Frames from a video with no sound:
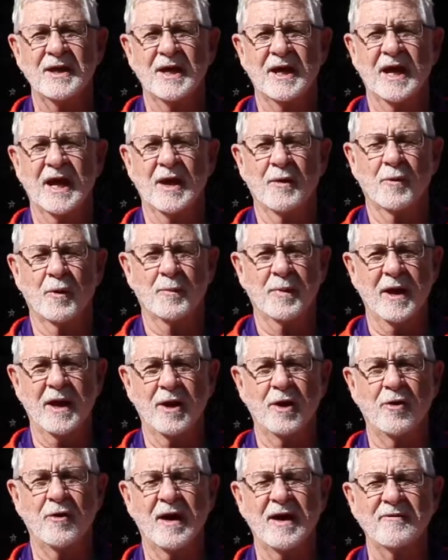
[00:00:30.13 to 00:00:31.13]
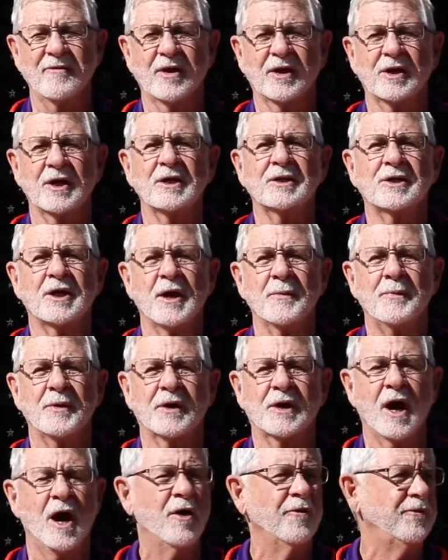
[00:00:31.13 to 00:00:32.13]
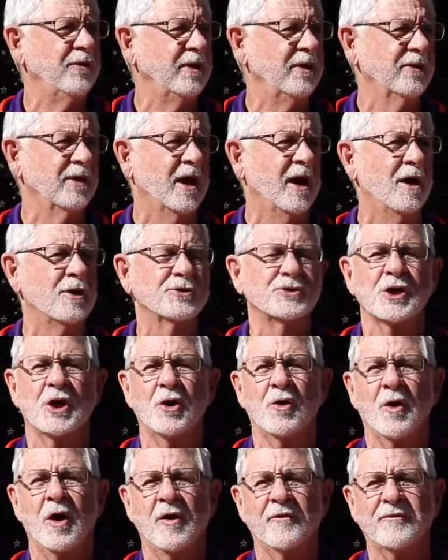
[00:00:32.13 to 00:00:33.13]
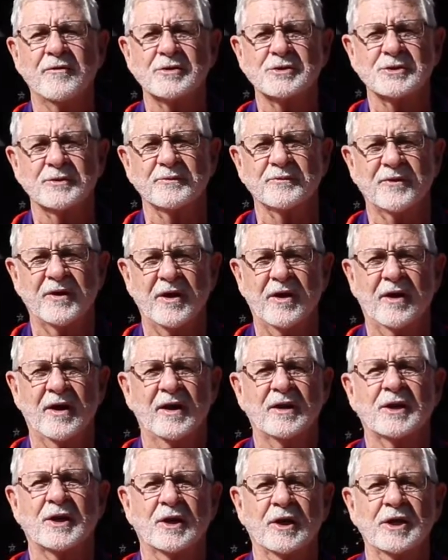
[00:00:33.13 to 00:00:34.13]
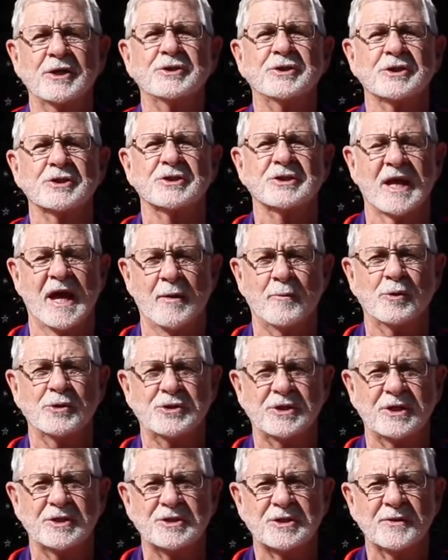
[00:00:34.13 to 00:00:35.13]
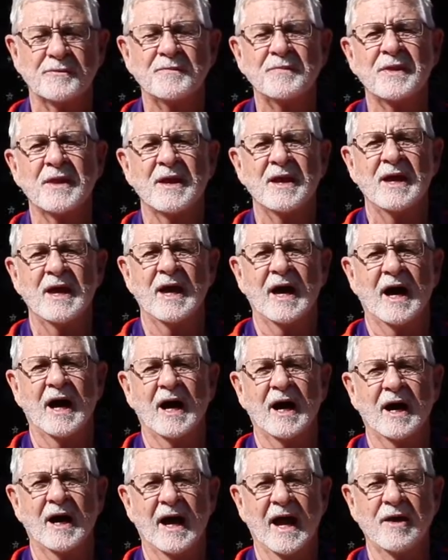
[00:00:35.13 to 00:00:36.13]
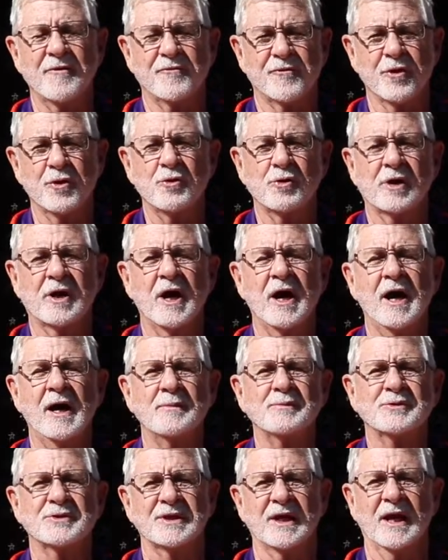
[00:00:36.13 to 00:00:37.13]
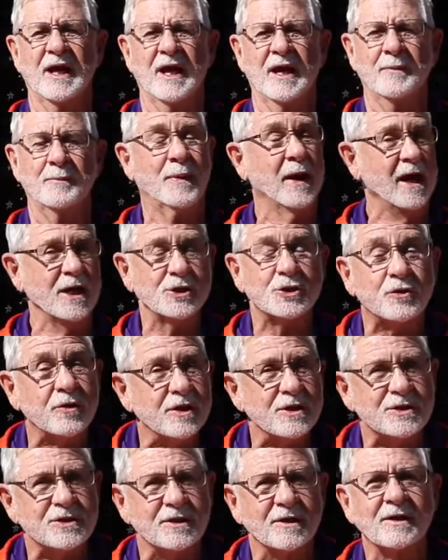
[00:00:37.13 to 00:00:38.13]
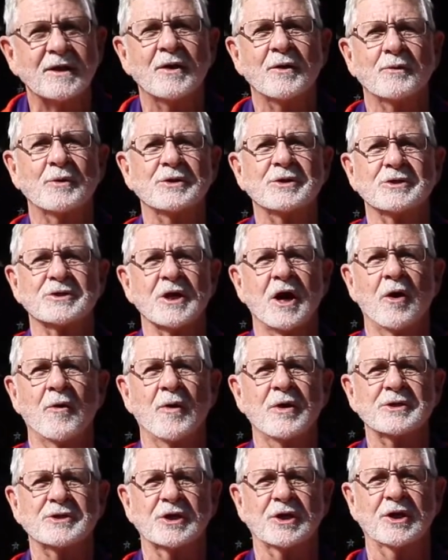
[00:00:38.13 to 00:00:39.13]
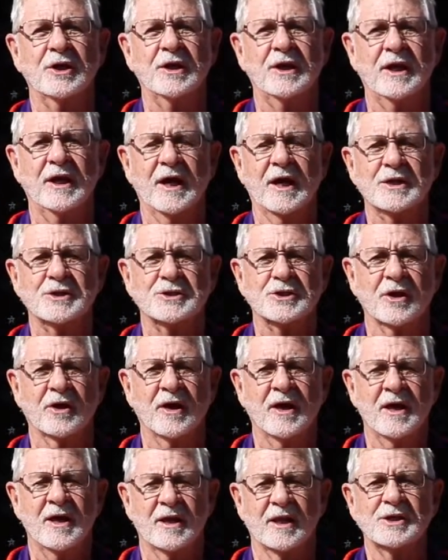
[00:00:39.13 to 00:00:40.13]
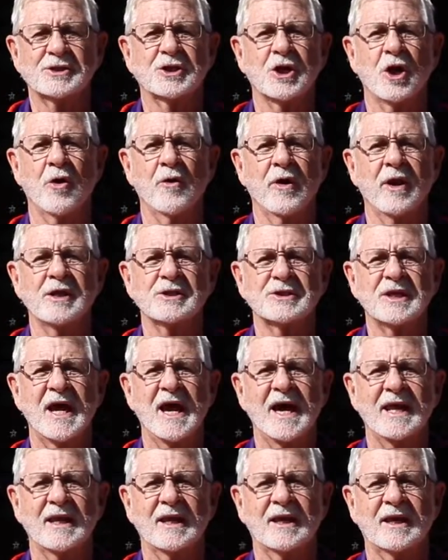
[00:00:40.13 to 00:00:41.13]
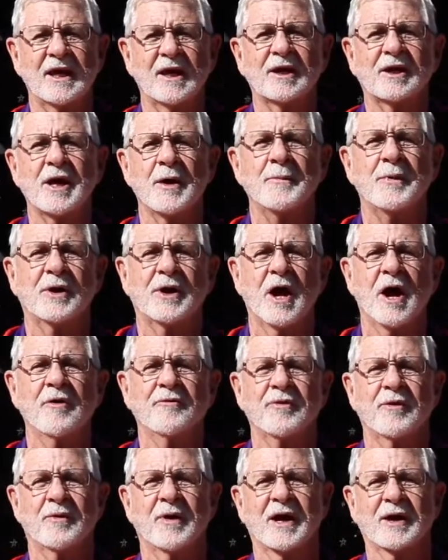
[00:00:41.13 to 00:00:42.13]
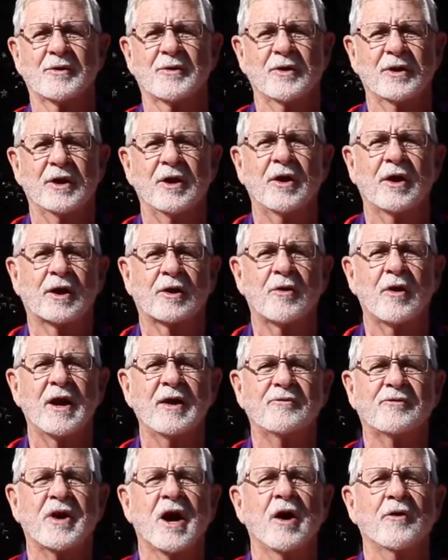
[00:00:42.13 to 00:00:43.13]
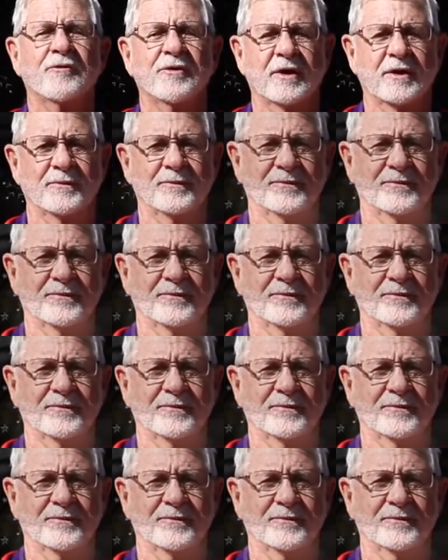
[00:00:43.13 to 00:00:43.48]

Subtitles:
And we're planning on having a good cup of coffee. They also offer some very delicious sandwiches and fruit cups and pastries, which is always a good hit. So let's go in inside and get a cup of coffee right quick here at Crave Coffee.